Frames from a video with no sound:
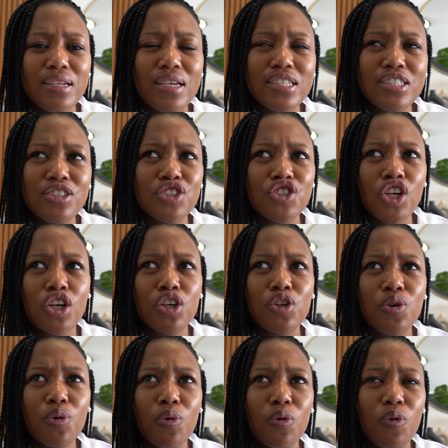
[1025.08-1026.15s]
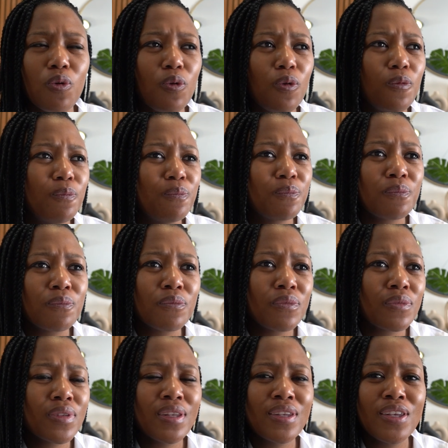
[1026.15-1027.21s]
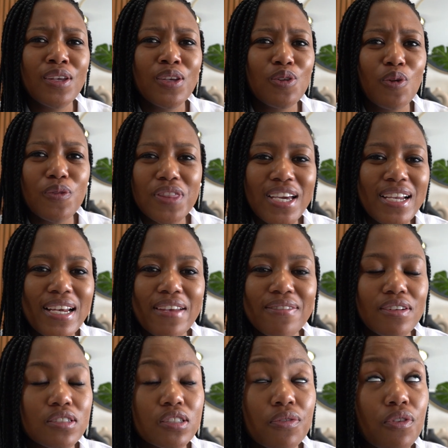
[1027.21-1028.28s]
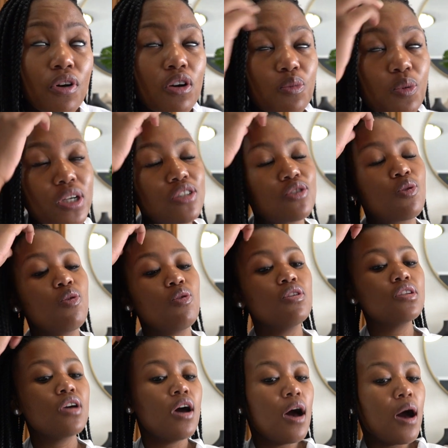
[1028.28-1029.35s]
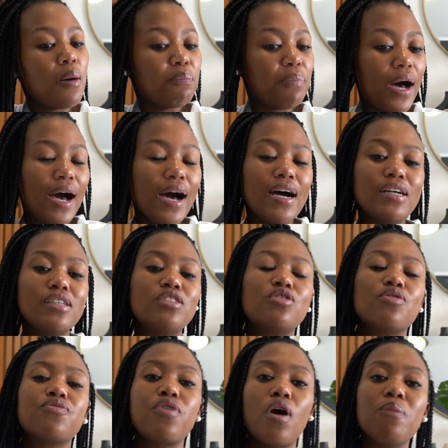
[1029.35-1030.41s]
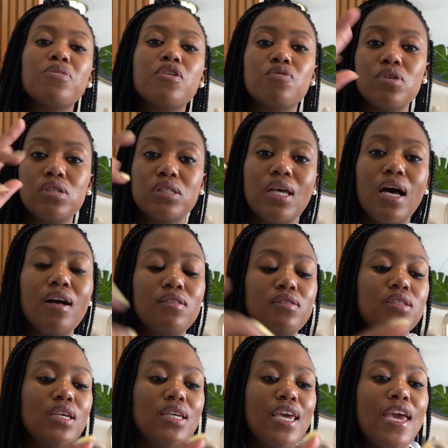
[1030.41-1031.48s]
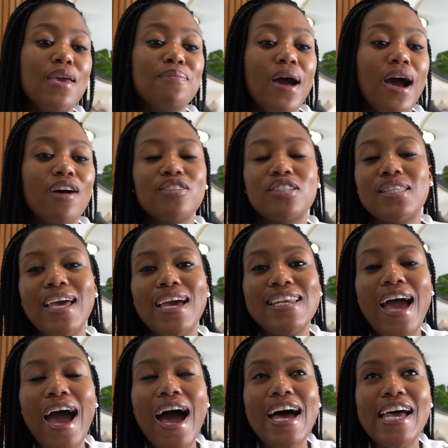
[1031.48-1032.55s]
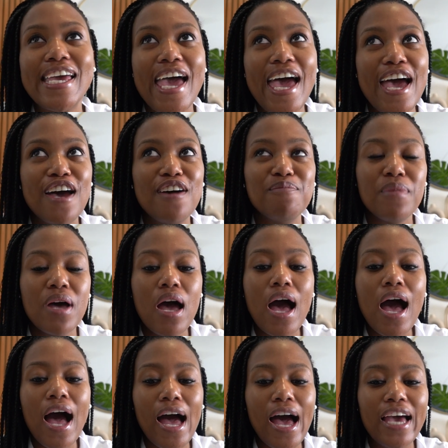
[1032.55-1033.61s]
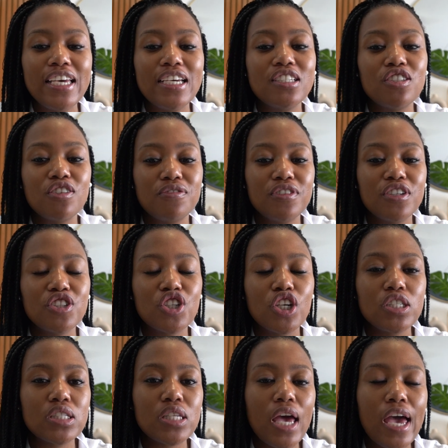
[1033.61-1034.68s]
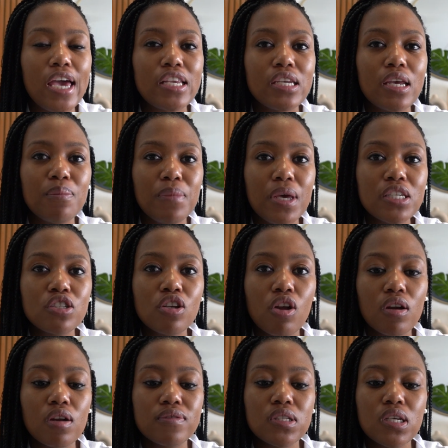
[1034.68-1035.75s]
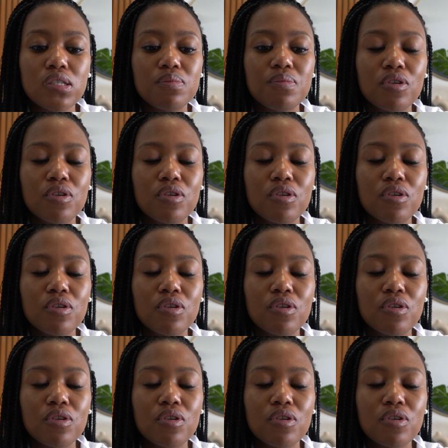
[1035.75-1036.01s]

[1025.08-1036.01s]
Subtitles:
let's check your thing levels, I forgot what it's called. But from the results, it came out that I am iron deficient, and it makes a lot of sense,